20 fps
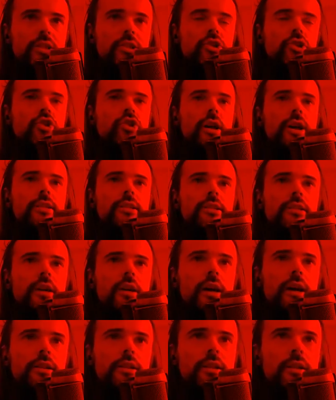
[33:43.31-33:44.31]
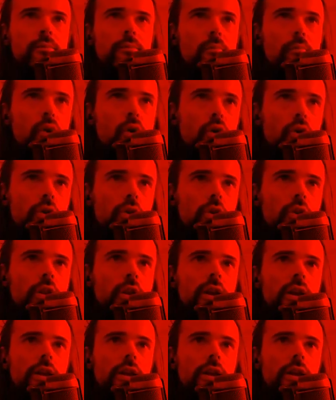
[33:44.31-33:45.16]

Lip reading: It's just not immortal.